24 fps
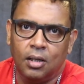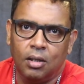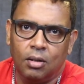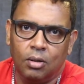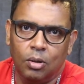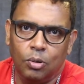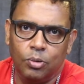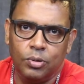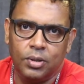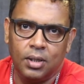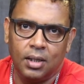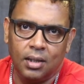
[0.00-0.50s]

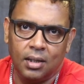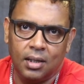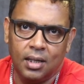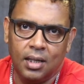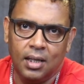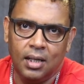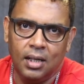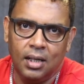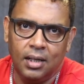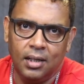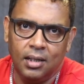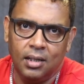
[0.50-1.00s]
losing
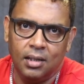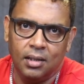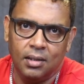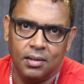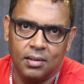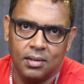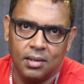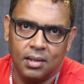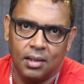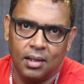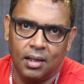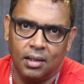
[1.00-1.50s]
key
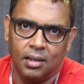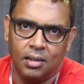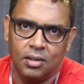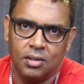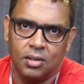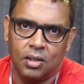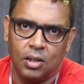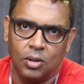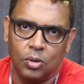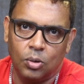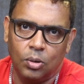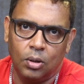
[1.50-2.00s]
leaders and
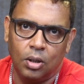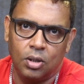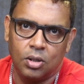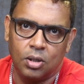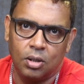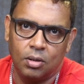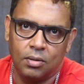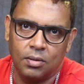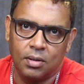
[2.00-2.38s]
discontinuation